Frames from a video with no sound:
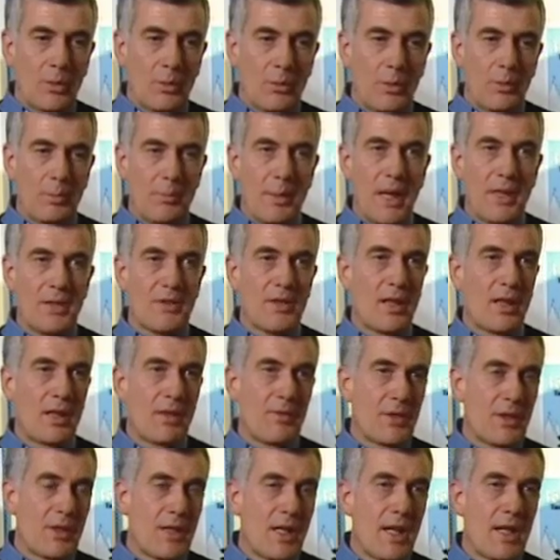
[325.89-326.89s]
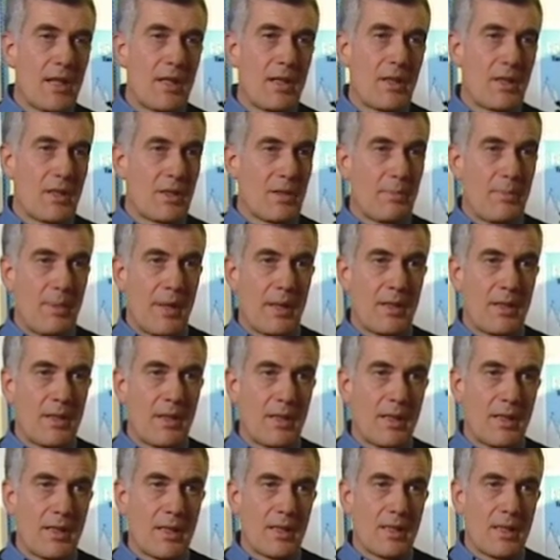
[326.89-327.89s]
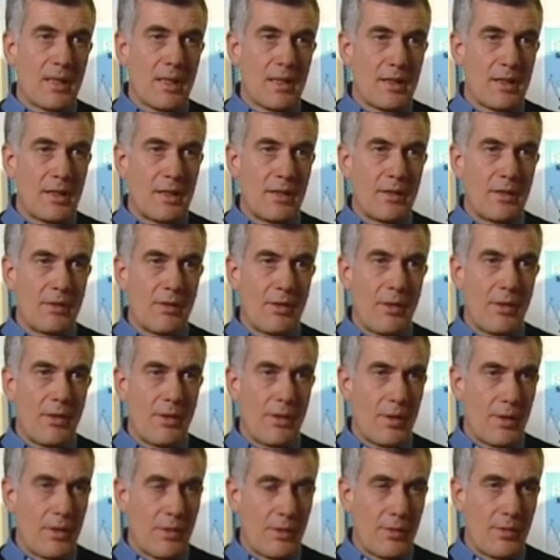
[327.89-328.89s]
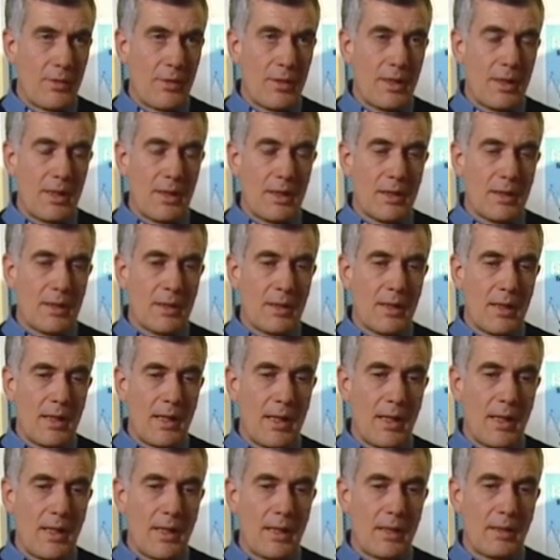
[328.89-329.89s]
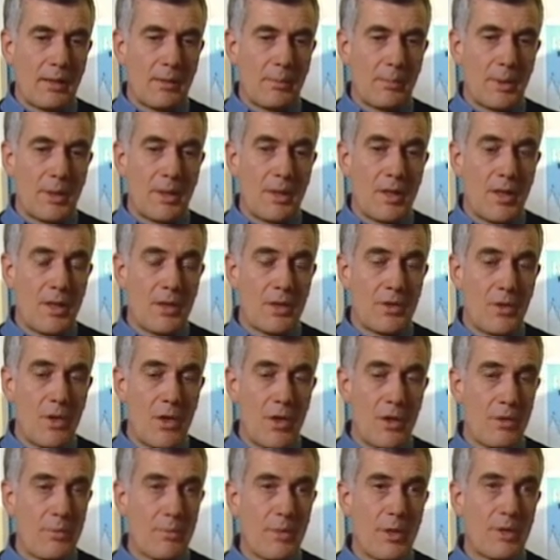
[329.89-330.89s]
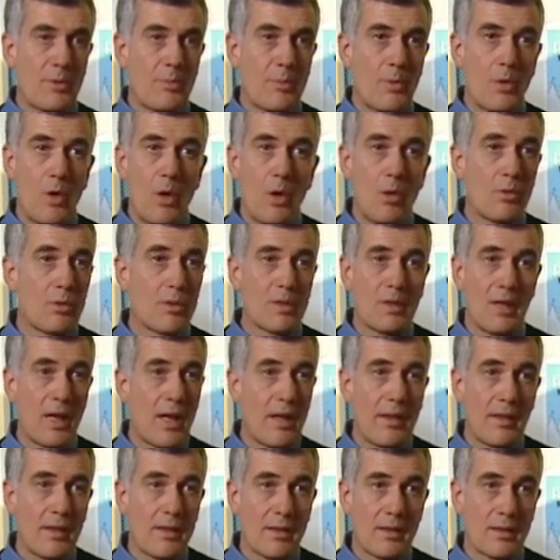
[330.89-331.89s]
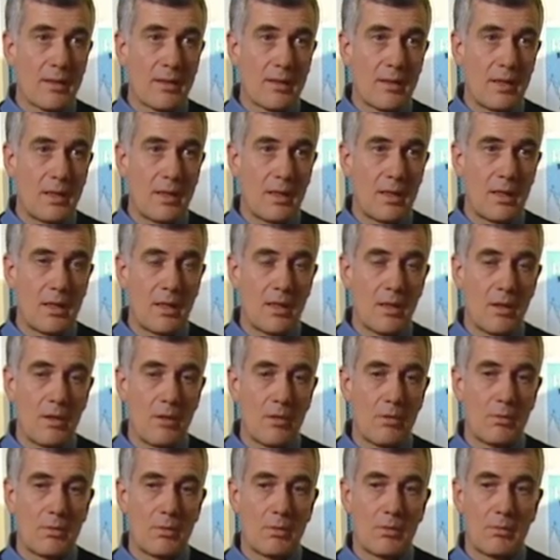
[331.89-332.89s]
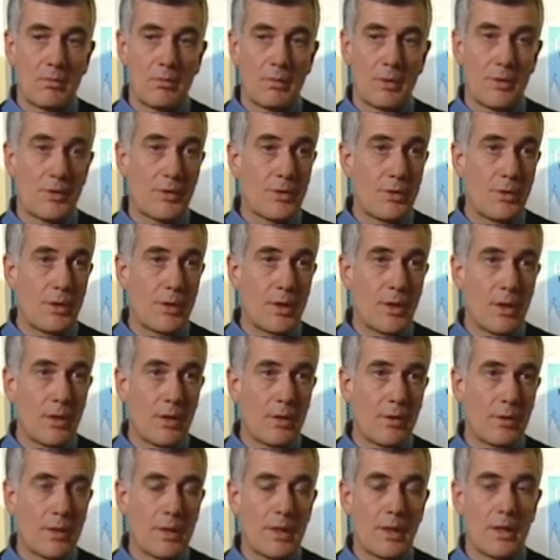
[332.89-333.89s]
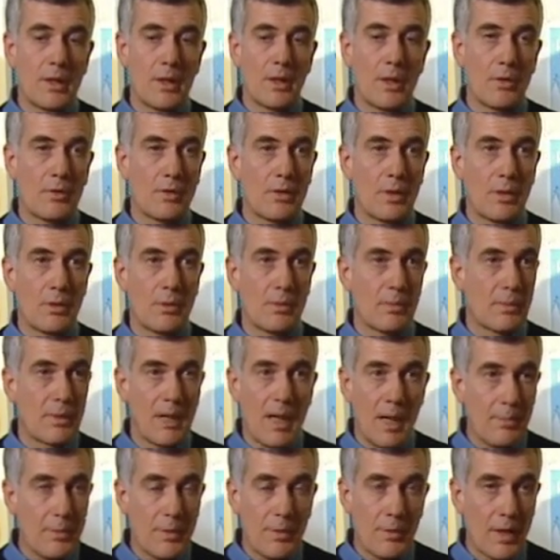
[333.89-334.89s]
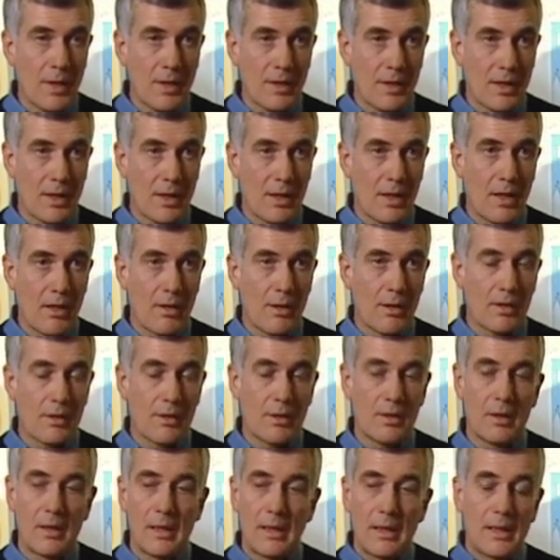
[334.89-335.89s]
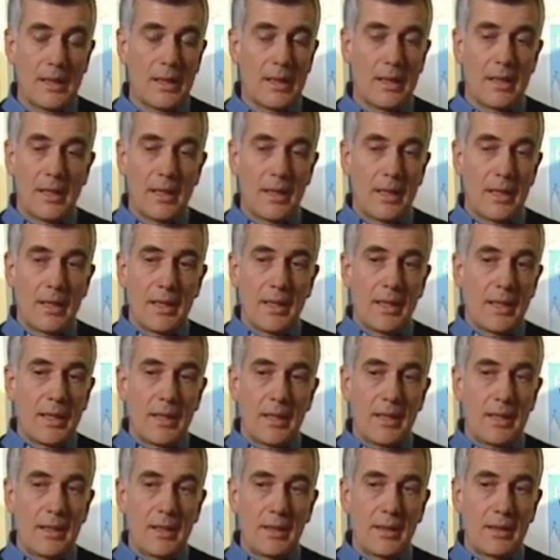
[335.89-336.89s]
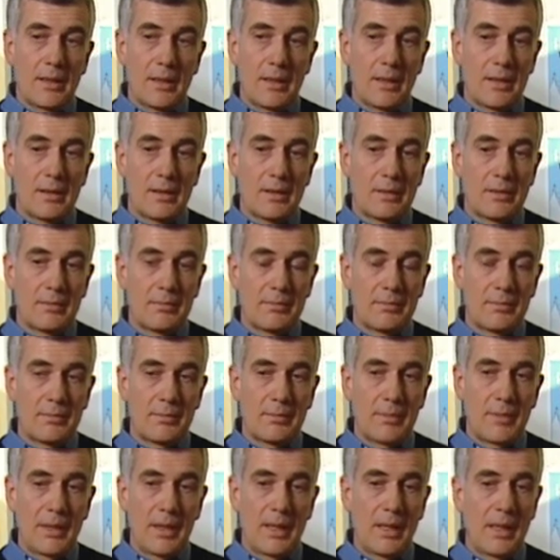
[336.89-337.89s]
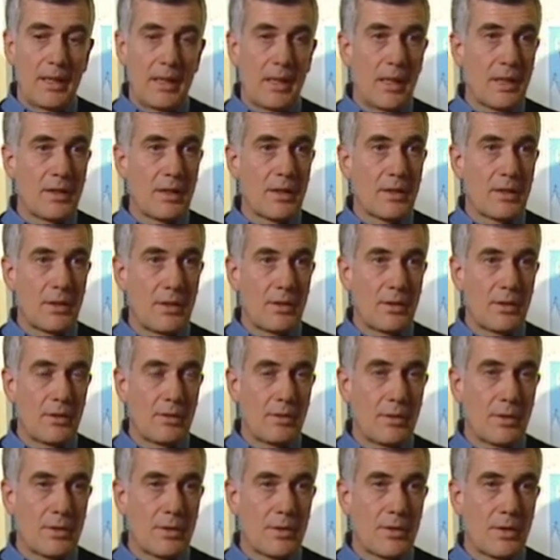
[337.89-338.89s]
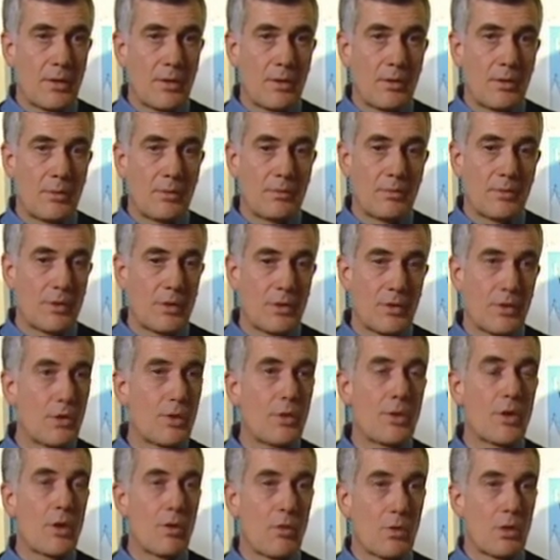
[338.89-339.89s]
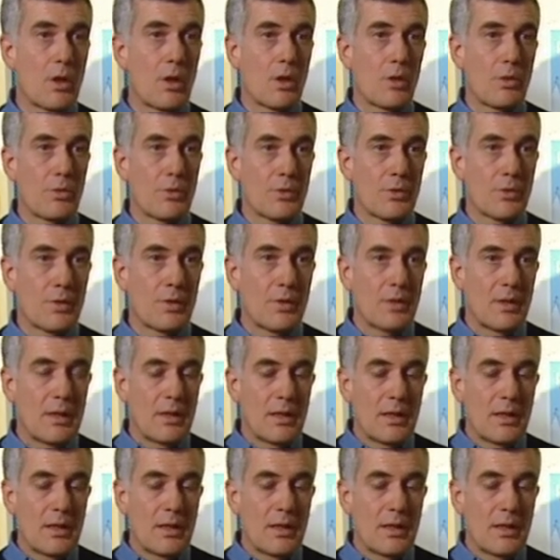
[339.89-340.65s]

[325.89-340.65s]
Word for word: Well, Pat Sullivan died unexpectedly in nineteen thirty-three, and because Otto Mesmer owned nothing, he didn't own the studio, he didn't own the copyright to the character, he, uh, he had nothing to do, and so the studio closed.